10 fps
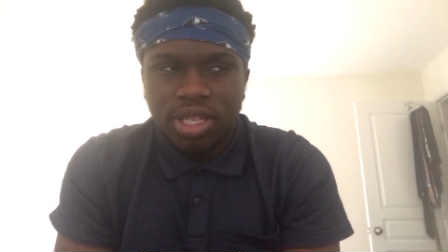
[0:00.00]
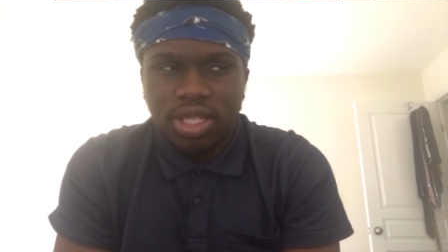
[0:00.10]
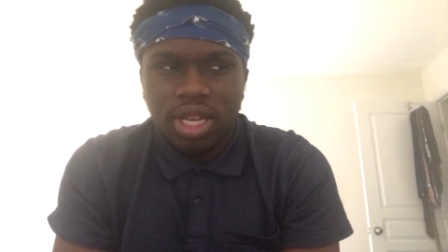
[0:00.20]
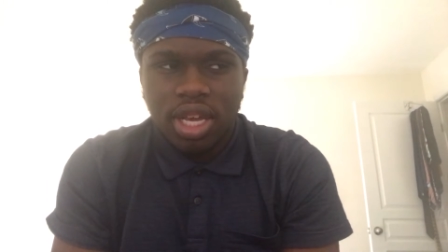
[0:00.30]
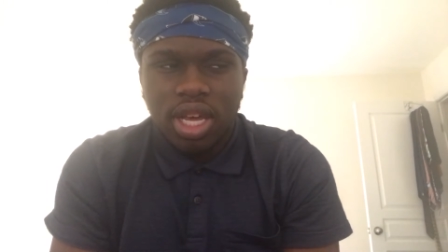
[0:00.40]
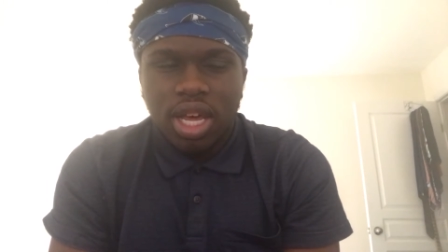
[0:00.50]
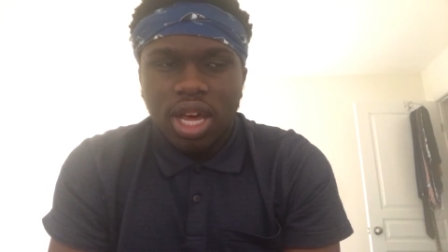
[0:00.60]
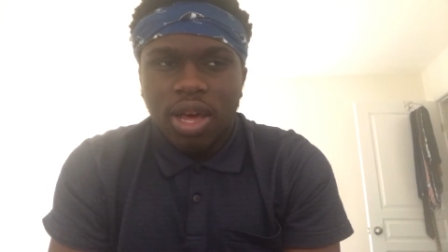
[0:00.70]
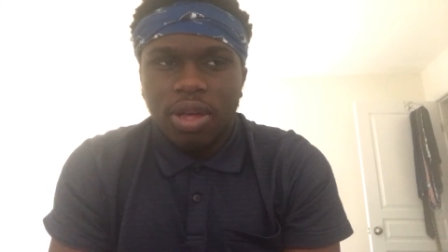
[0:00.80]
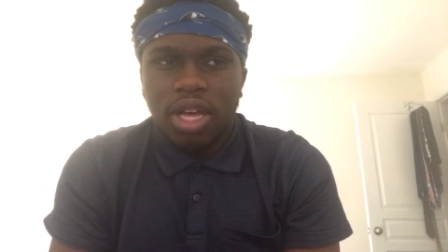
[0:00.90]
is
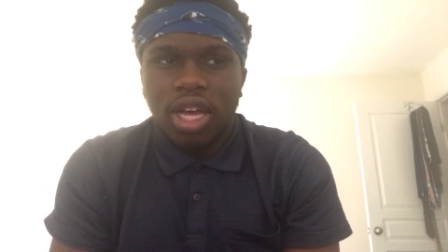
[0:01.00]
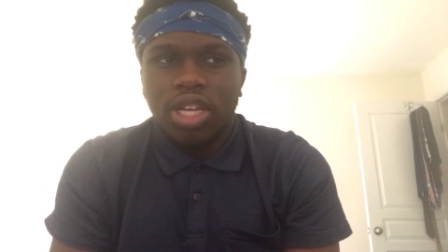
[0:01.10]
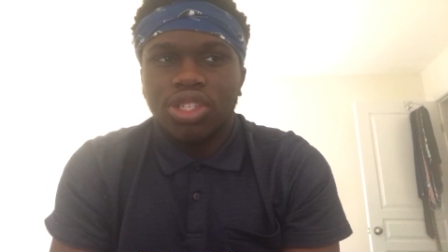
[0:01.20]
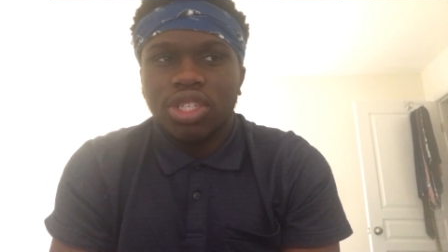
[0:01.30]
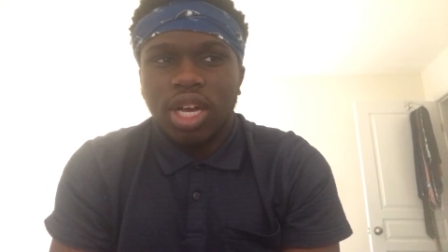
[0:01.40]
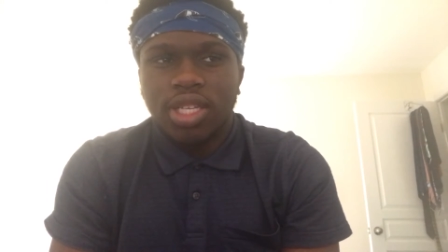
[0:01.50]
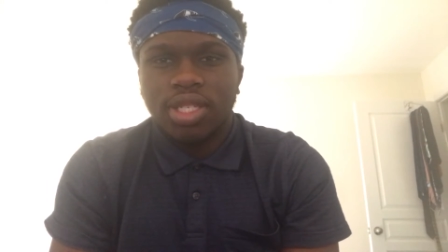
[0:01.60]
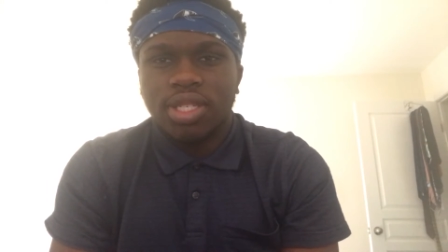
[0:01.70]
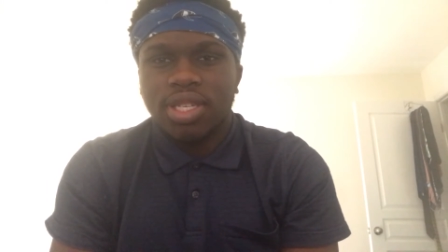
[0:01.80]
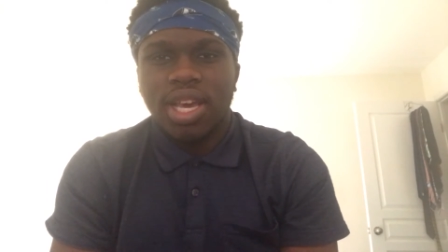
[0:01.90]

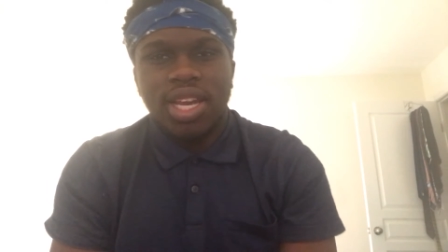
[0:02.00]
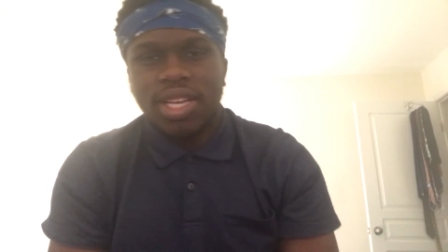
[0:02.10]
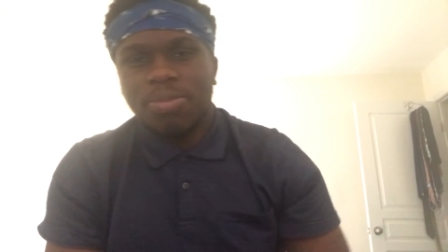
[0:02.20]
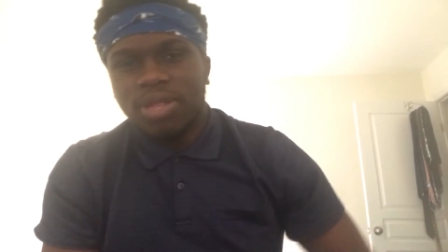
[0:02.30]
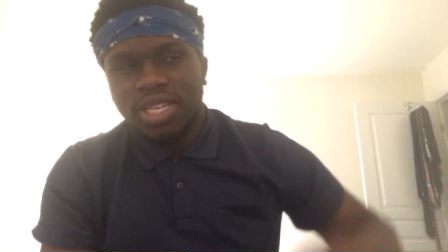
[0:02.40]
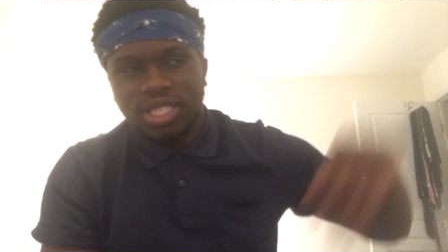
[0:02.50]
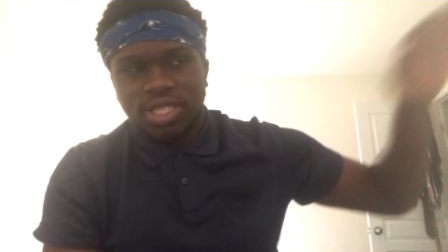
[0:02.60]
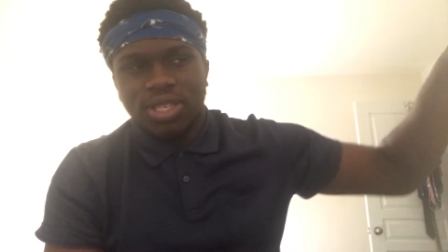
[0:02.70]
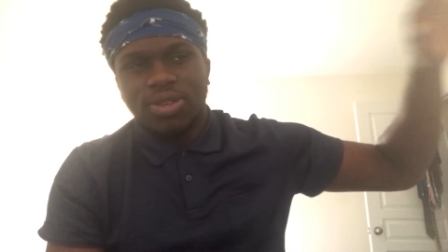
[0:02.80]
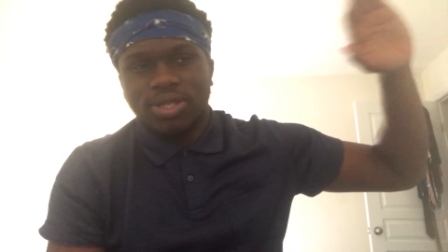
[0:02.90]
unjust. And please
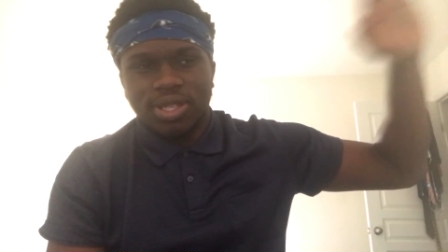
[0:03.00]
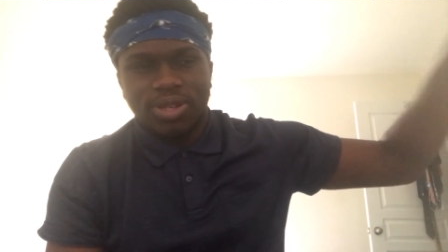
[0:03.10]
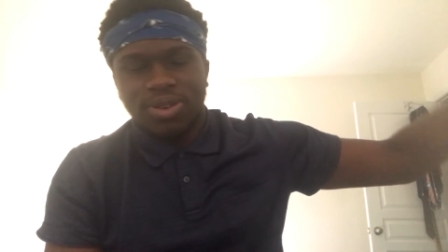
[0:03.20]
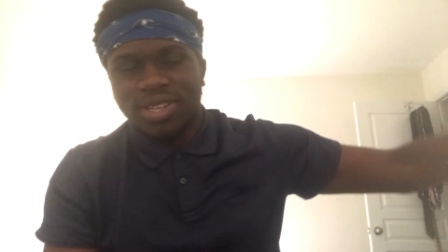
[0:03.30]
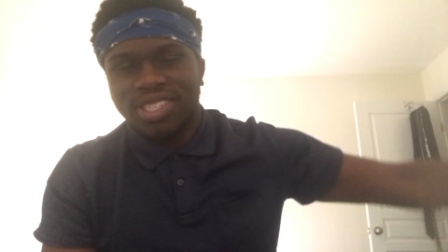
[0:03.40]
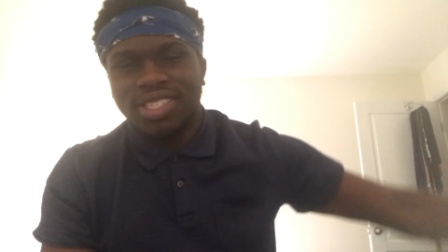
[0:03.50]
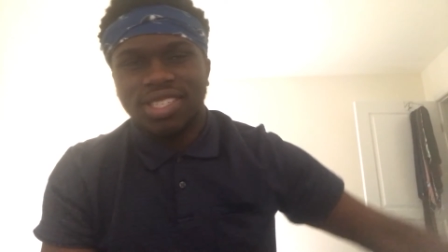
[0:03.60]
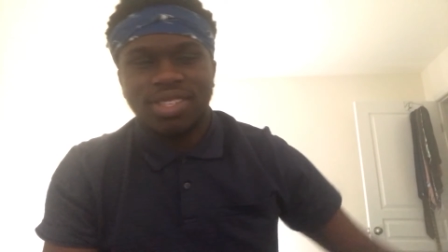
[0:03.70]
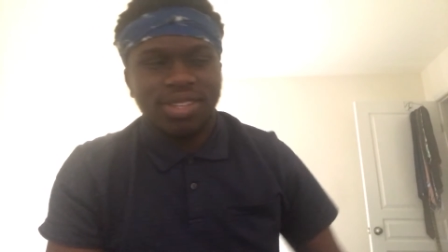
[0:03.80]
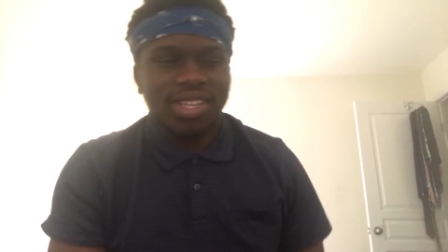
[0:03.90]
excuse the noise.